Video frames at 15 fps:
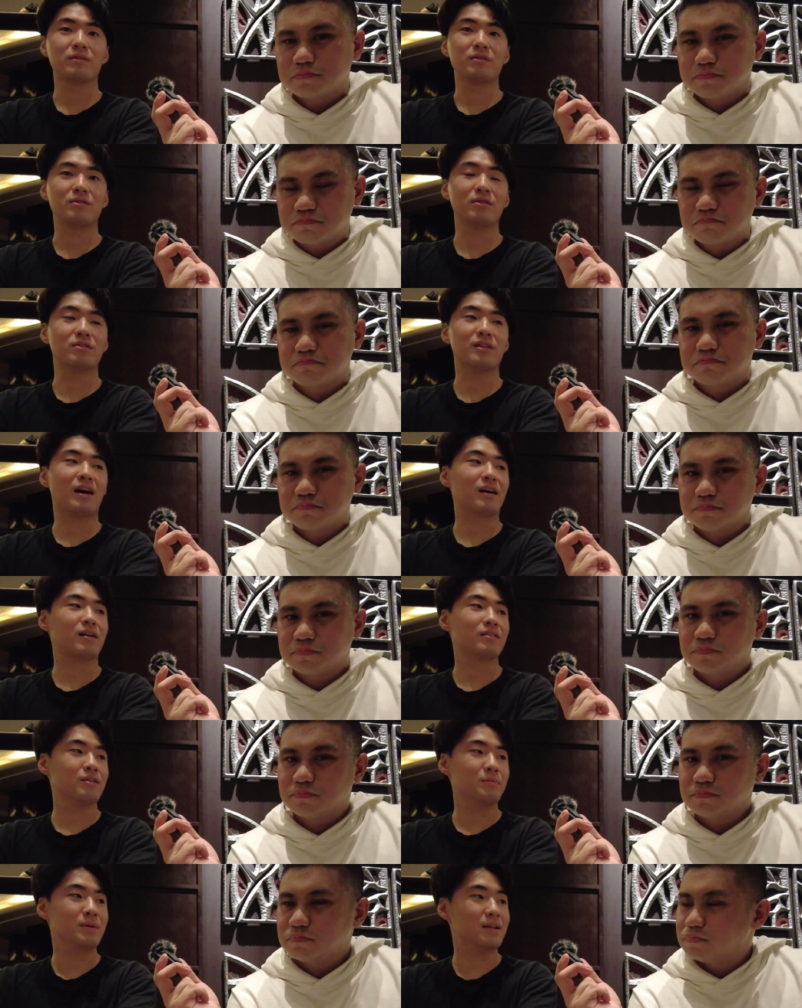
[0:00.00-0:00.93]
Speaker 1: you're not
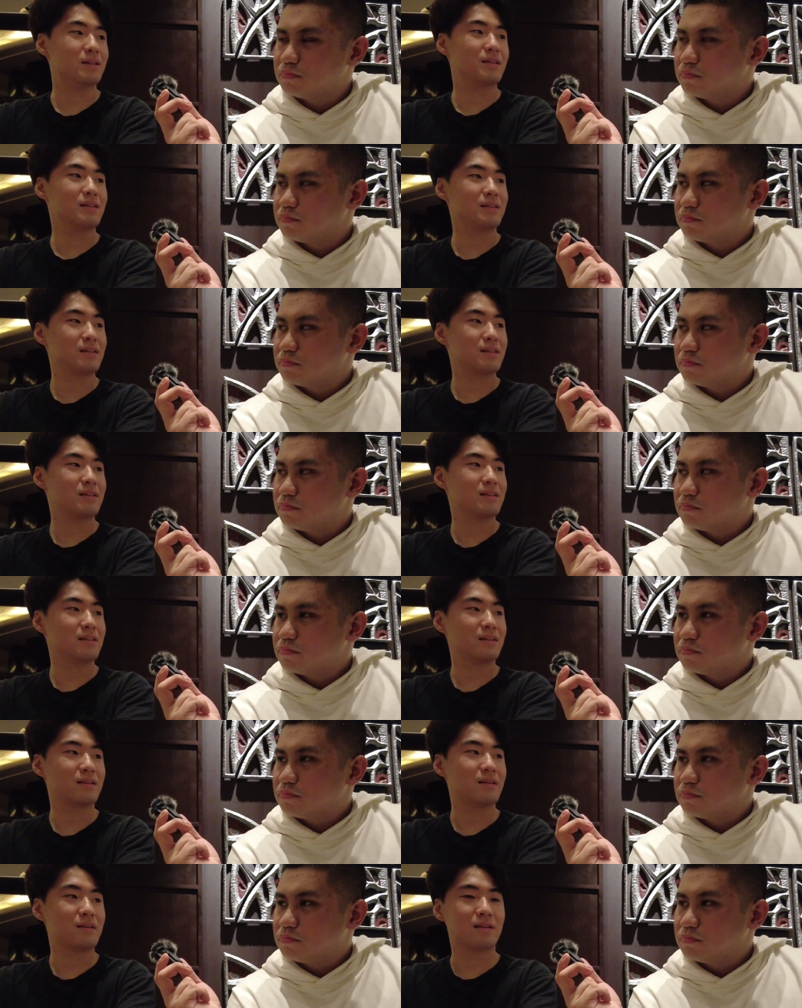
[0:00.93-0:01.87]
gonna beat
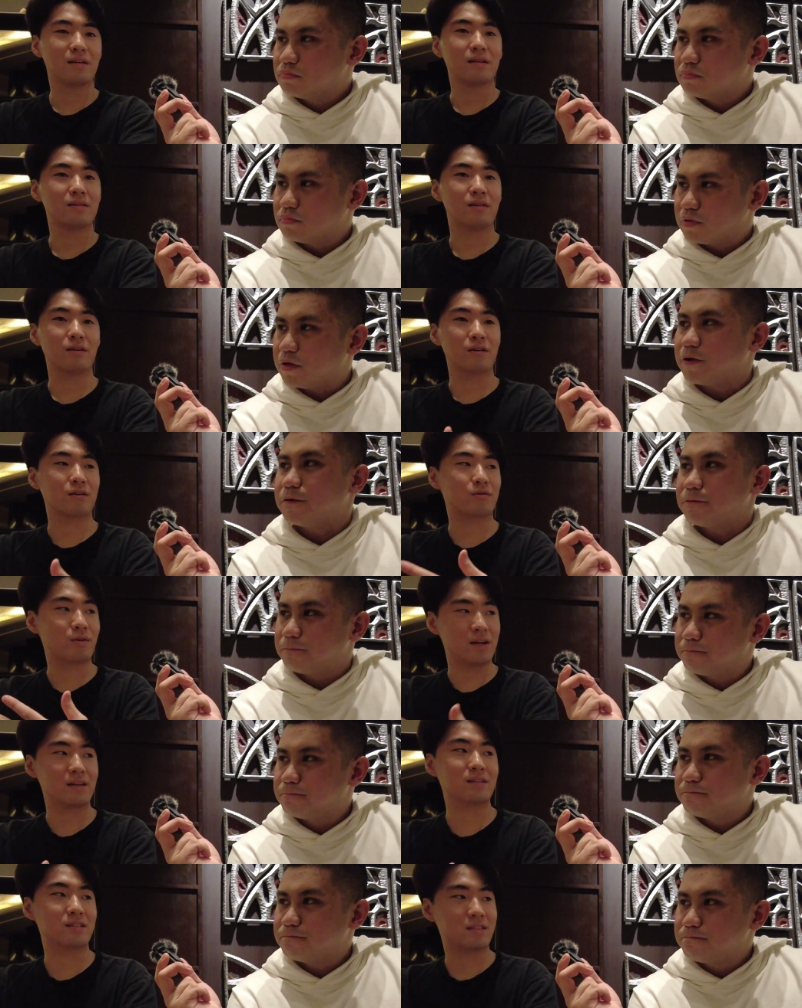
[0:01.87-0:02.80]
the yeah.
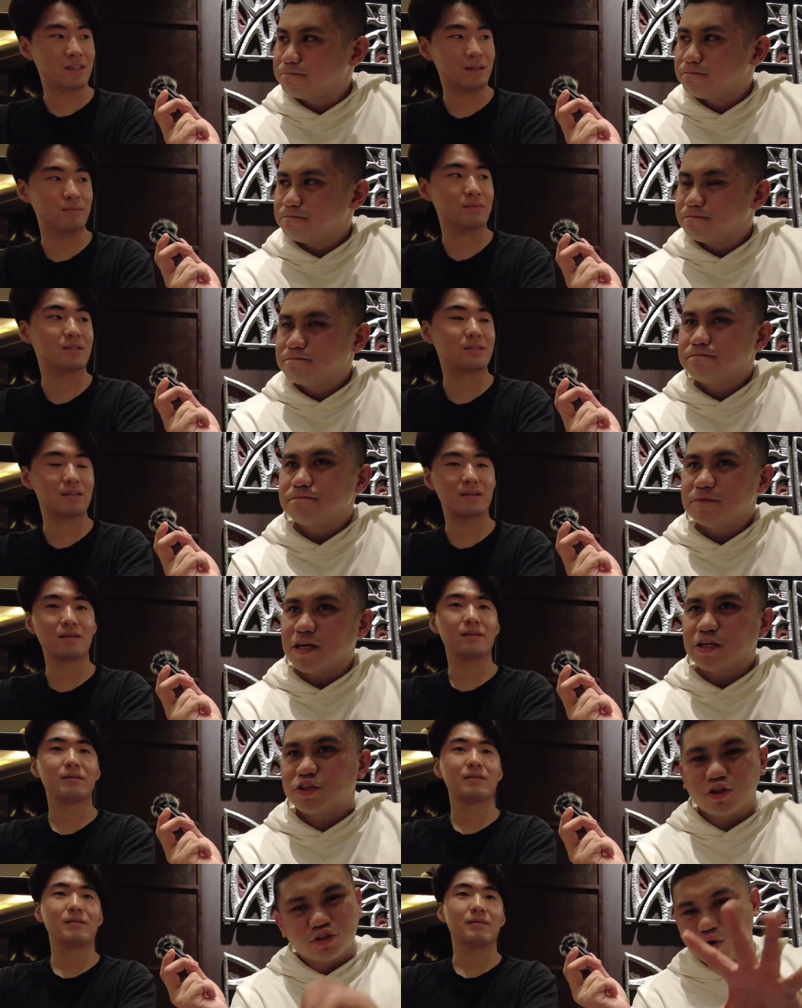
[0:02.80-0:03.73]
greatest teams. Yeah,
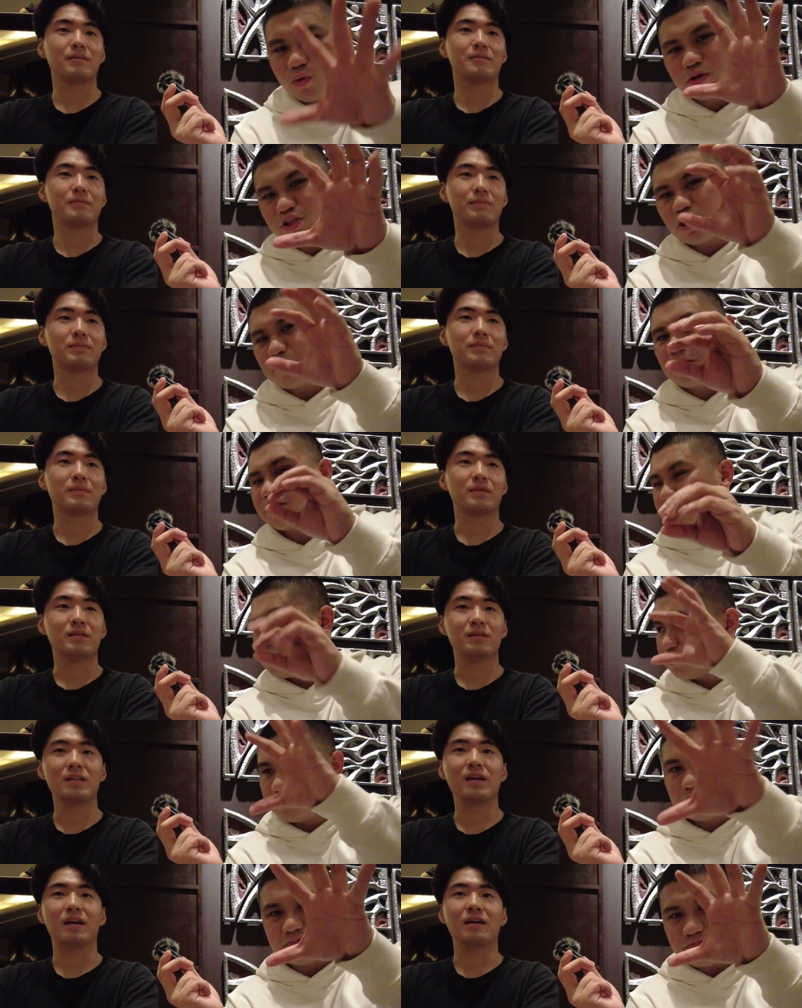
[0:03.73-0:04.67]
it's, it's always all about
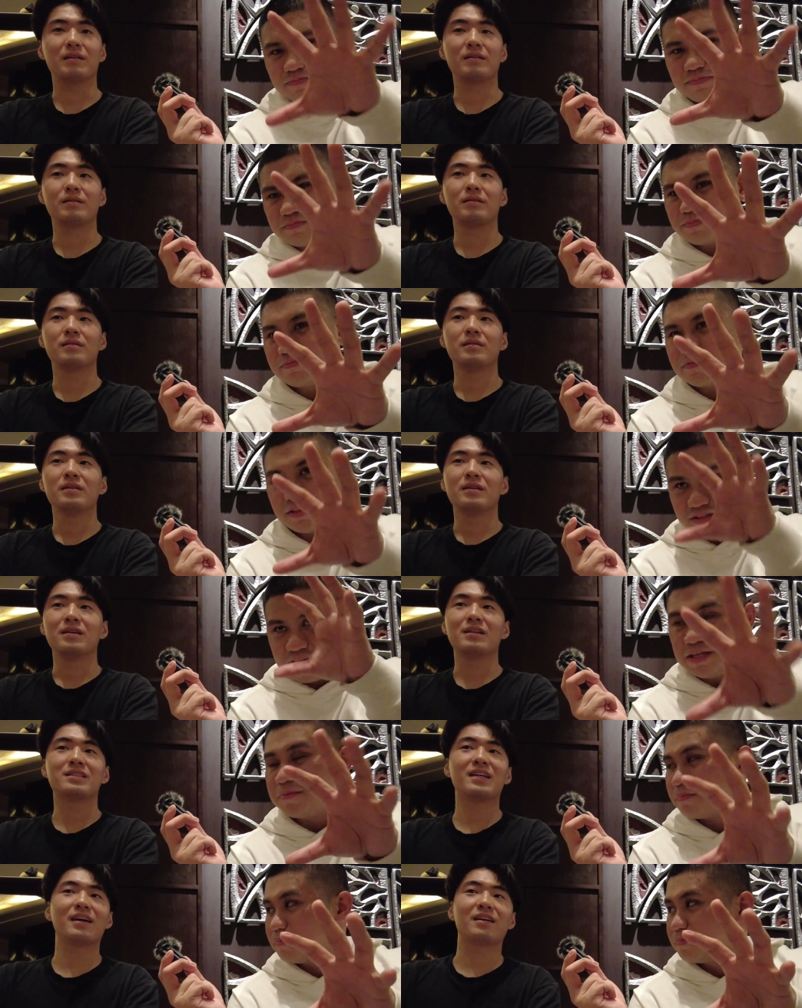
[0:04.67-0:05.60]
the yeah the team.
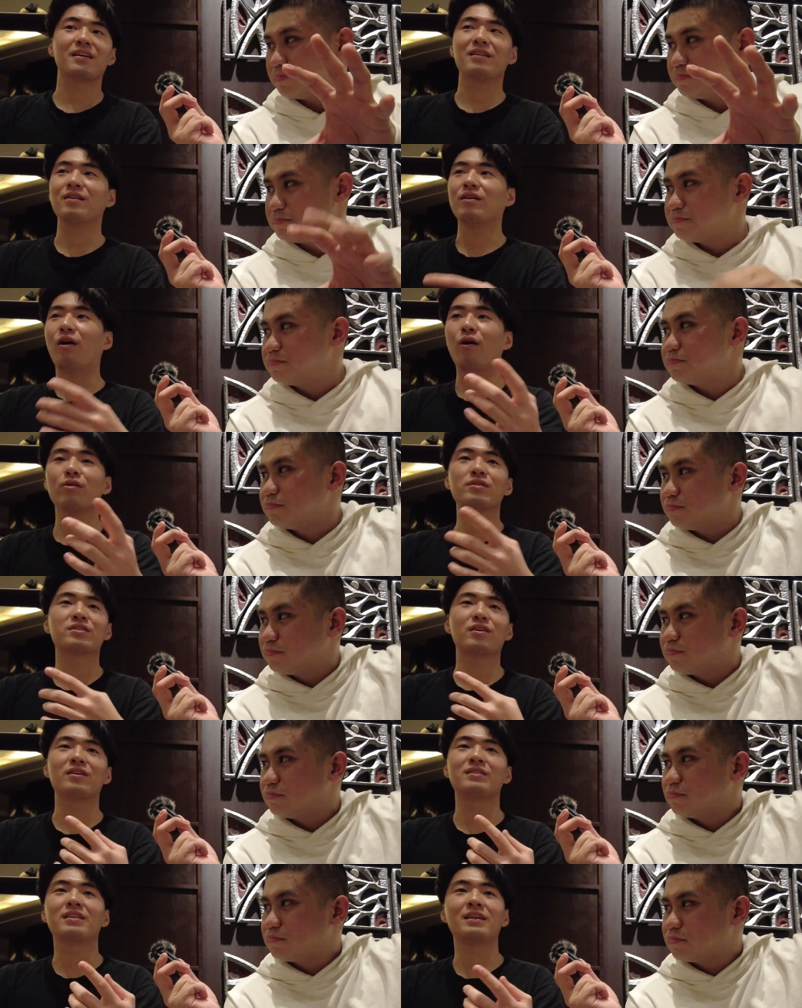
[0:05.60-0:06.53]
It's like
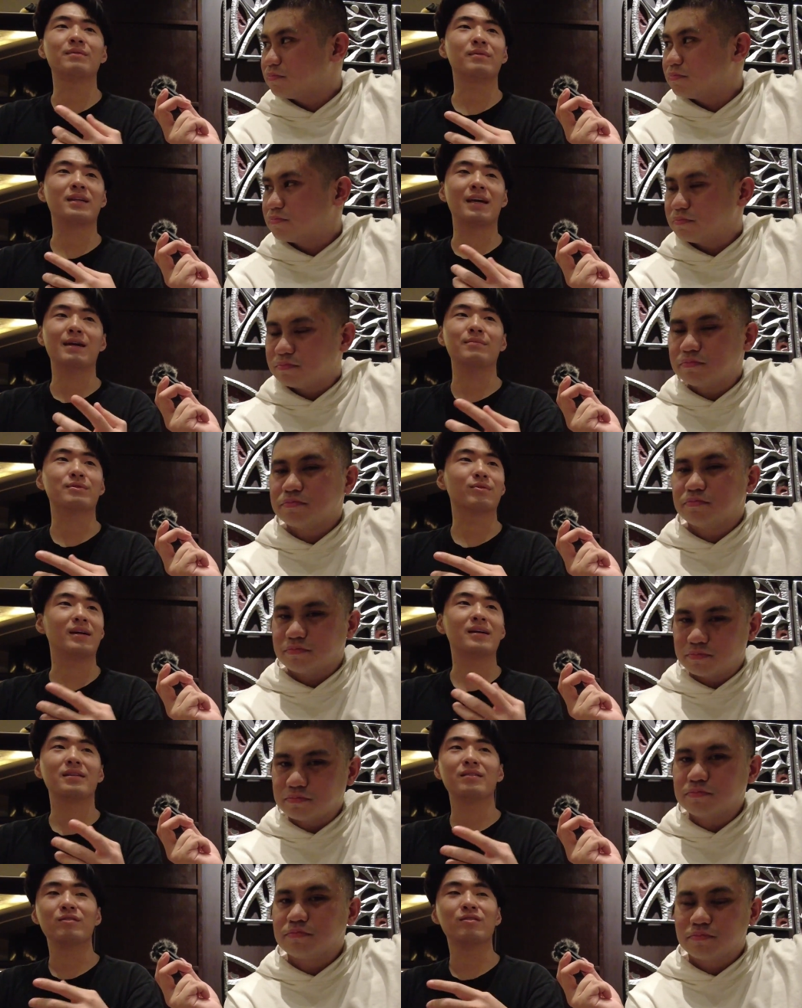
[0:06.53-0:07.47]
all-star team games,
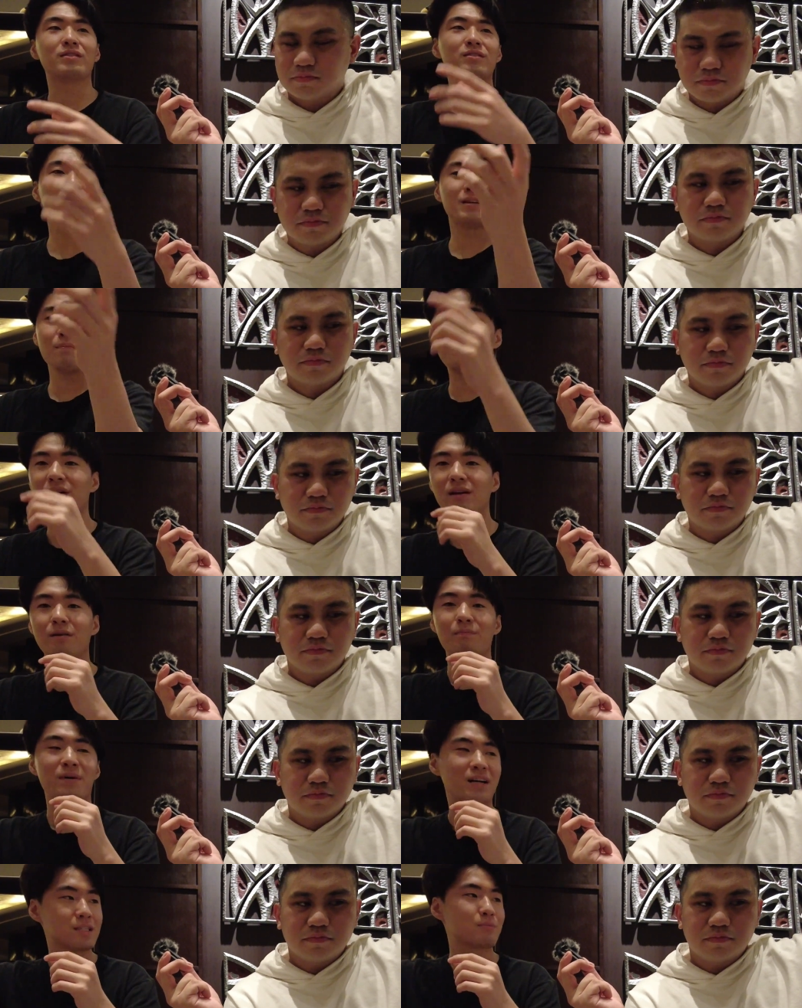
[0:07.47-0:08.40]
right? You you can pick a
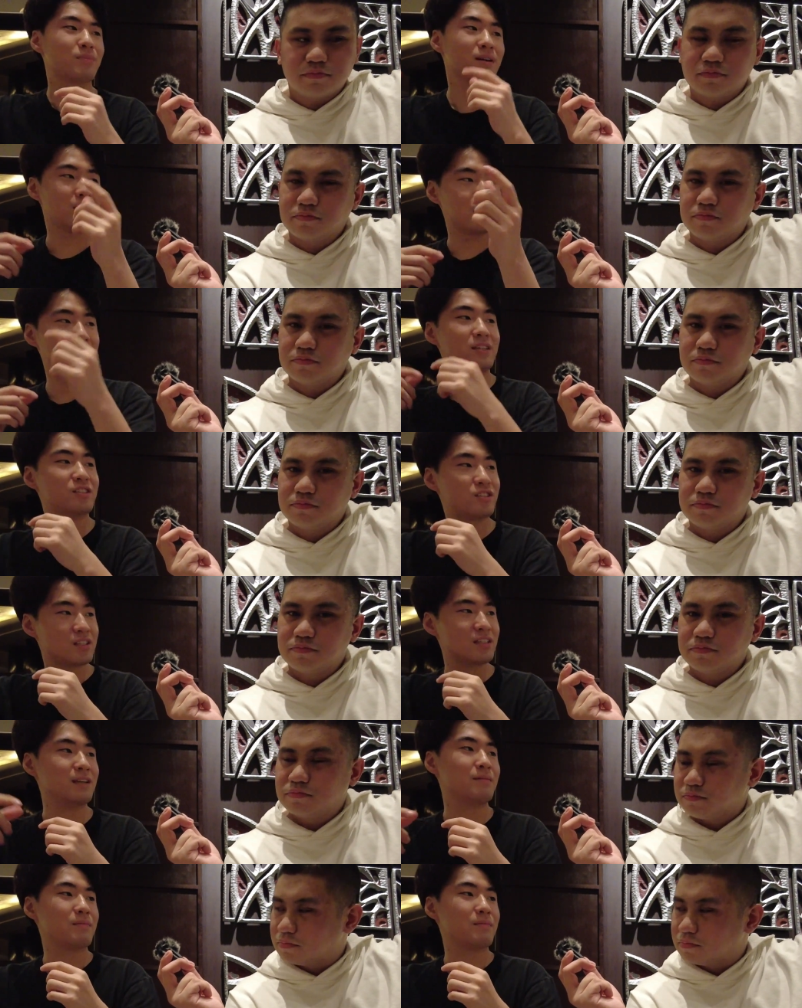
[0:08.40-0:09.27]
best player in each team,